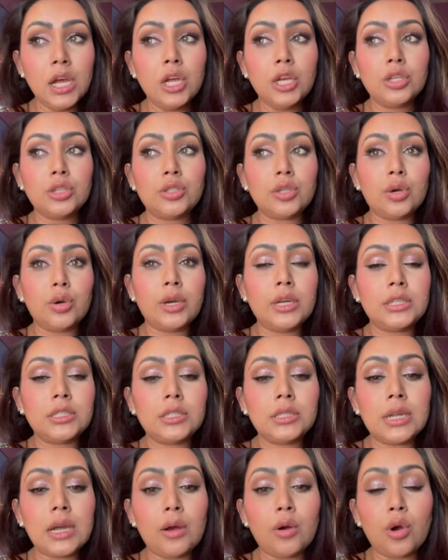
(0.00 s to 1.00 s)
So it's
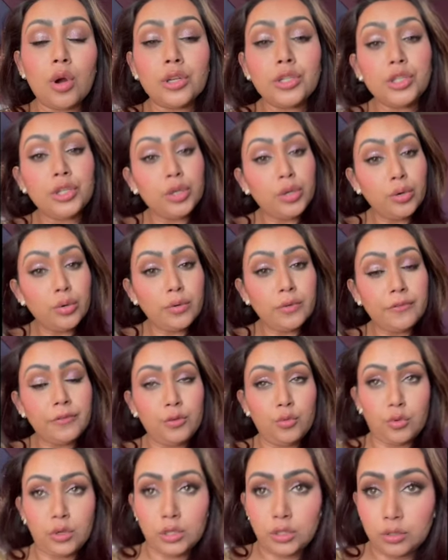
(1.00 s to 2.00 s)
now on you if you
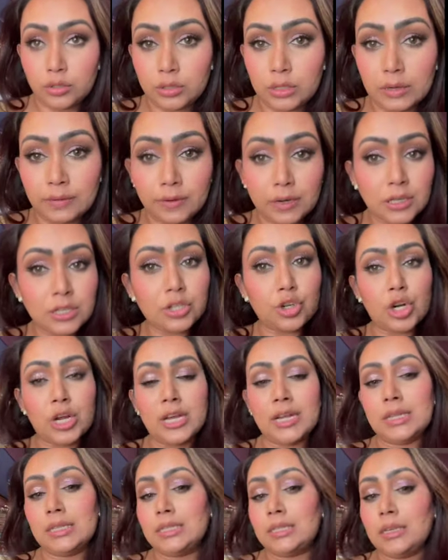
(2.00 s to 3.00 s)
want to give it a try
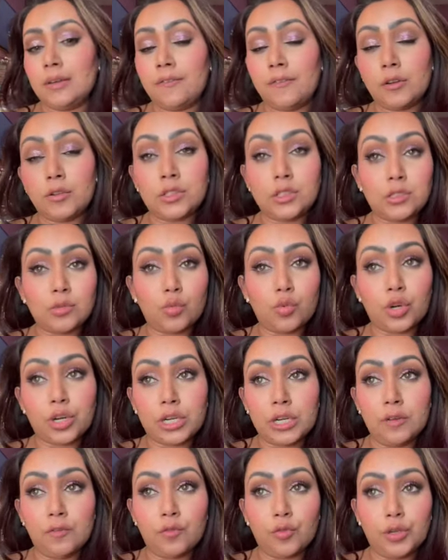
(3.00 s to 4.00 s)
and see if it's
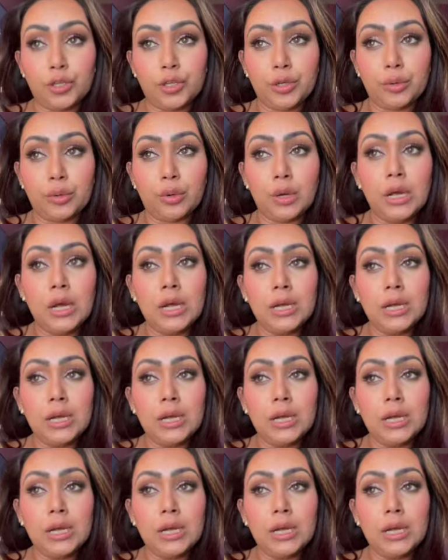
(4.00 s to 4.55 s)
working for you.